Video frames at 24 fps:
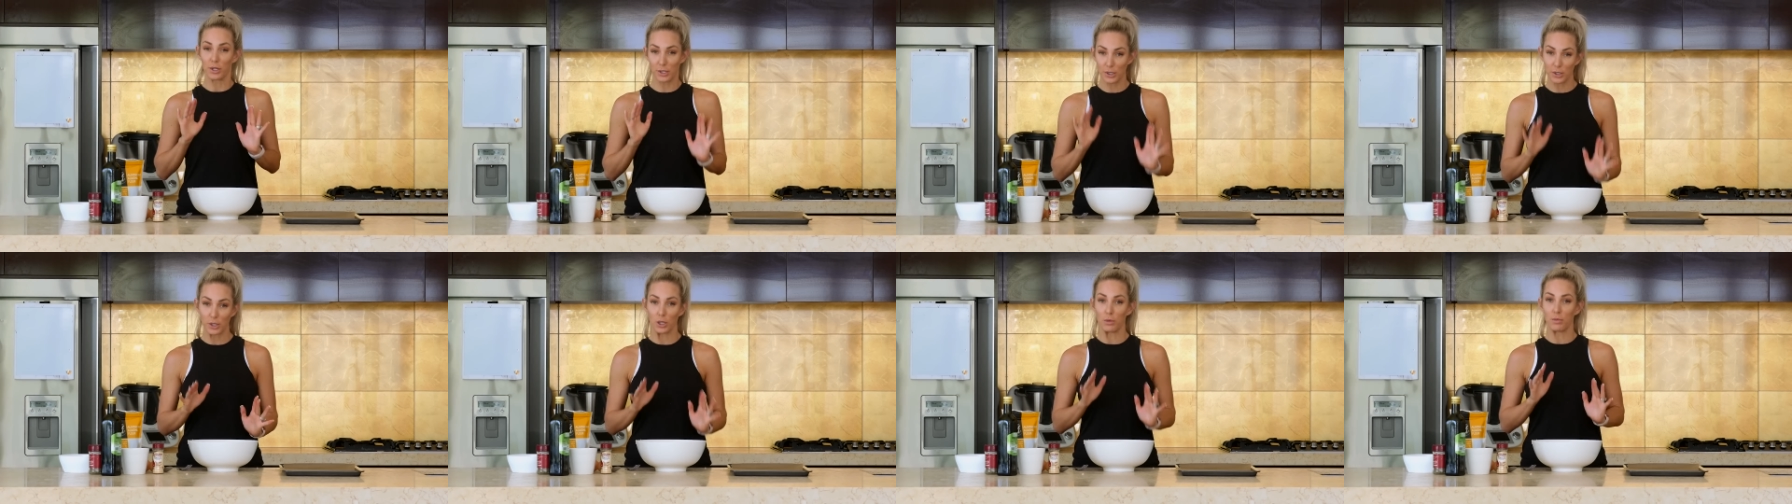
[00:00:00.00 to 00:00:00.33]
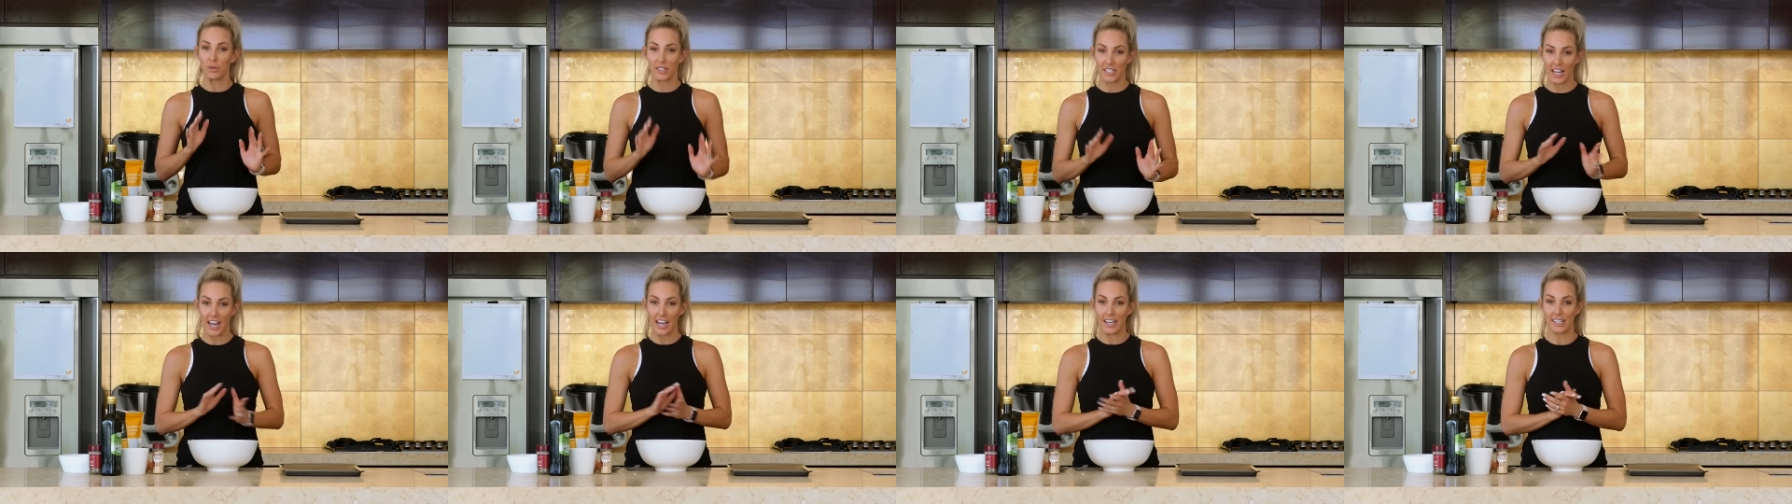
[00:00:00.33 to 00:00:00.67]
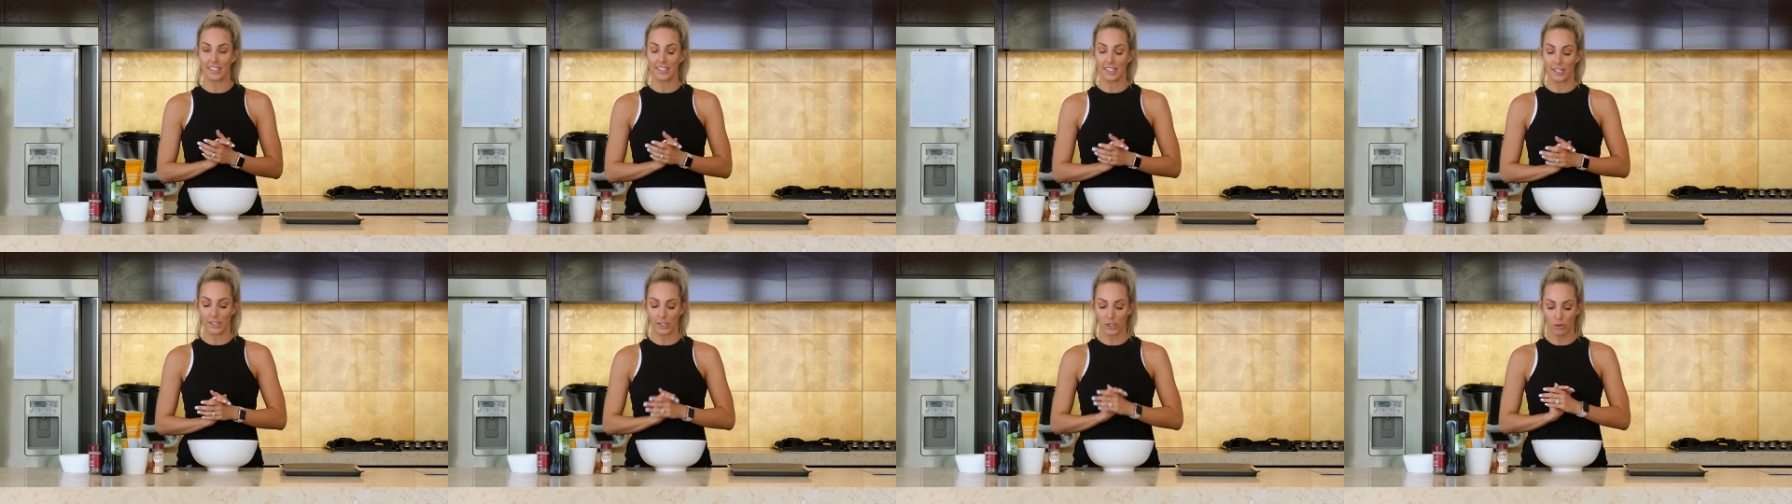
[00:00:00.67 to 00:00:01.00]

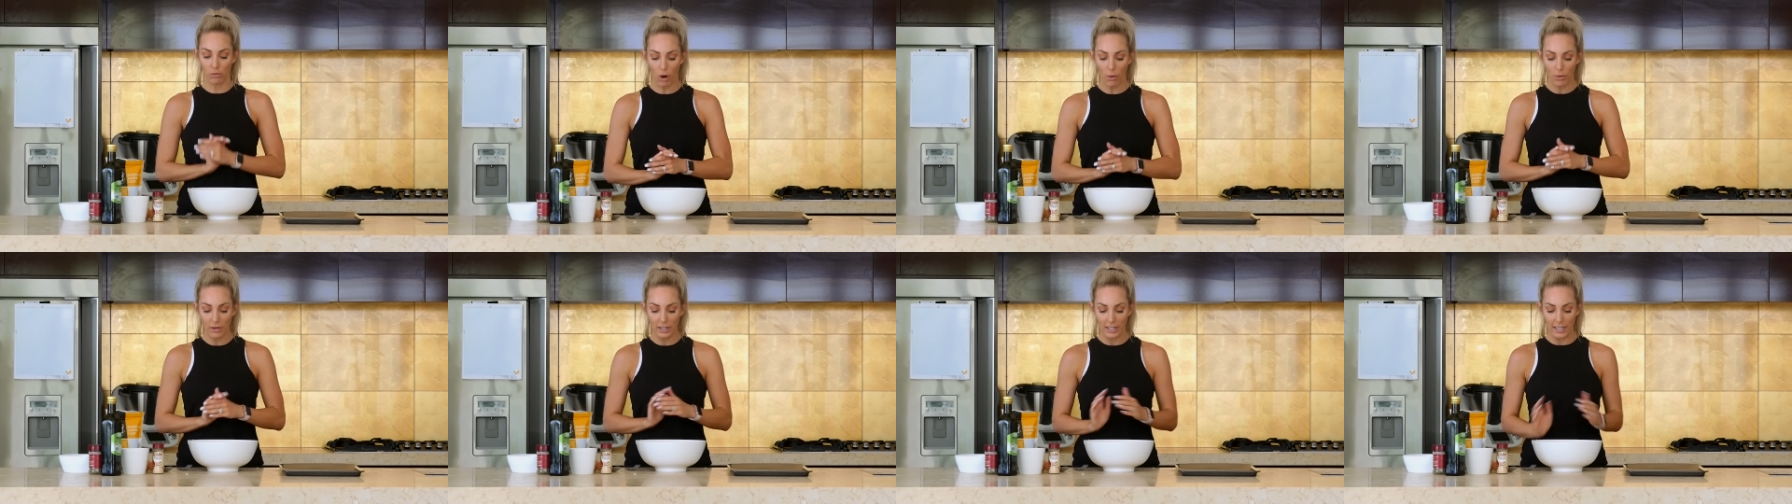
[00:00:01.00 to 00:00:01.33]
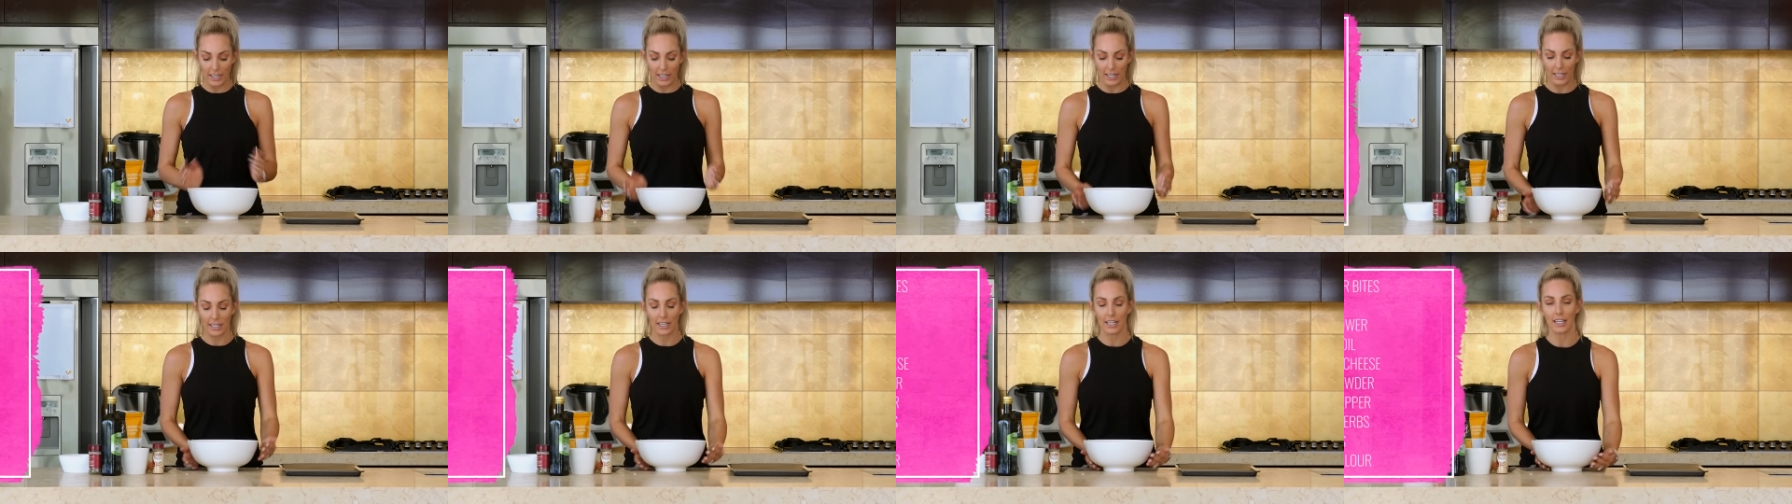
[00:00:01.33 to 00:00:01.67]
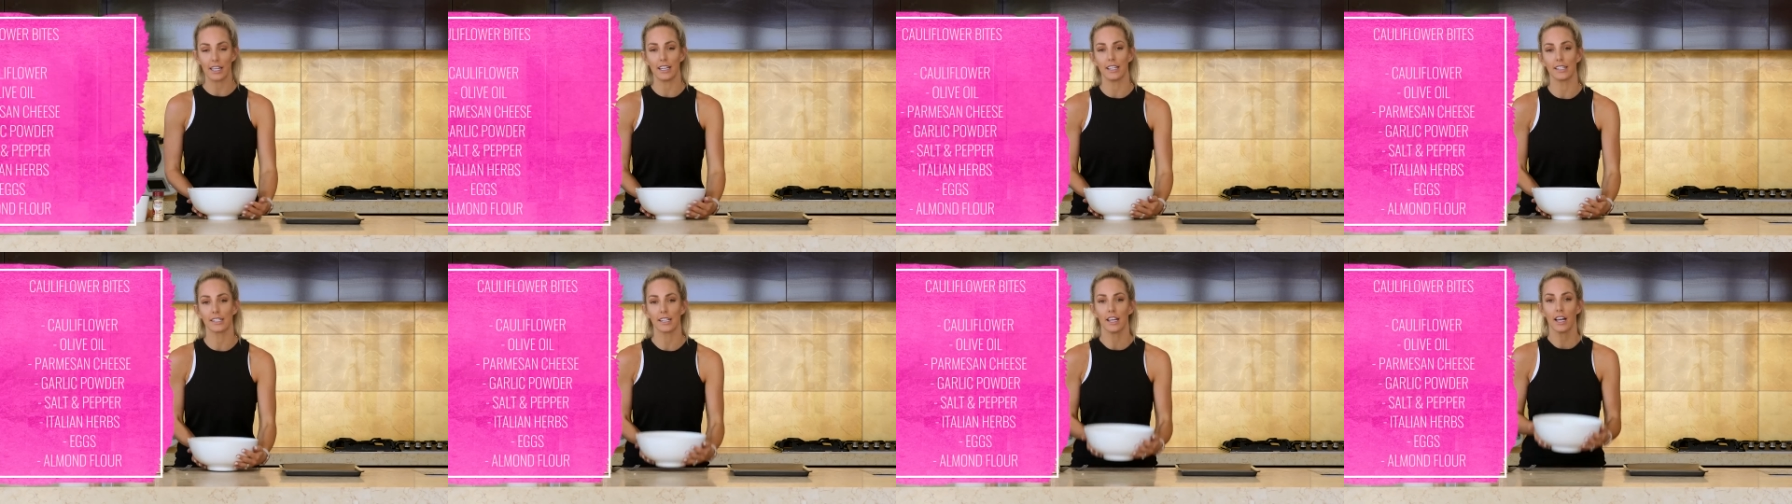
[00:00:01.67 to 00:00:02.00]
tasty. So what we need
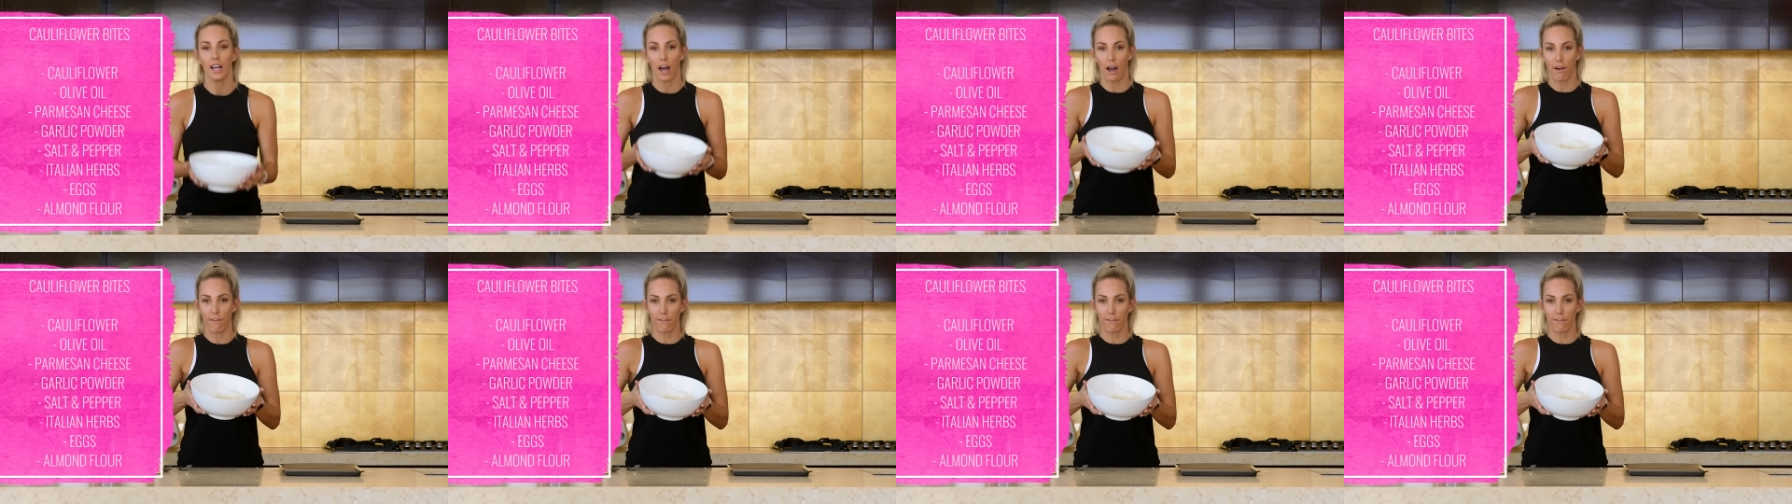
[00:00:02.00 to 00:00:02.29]
is a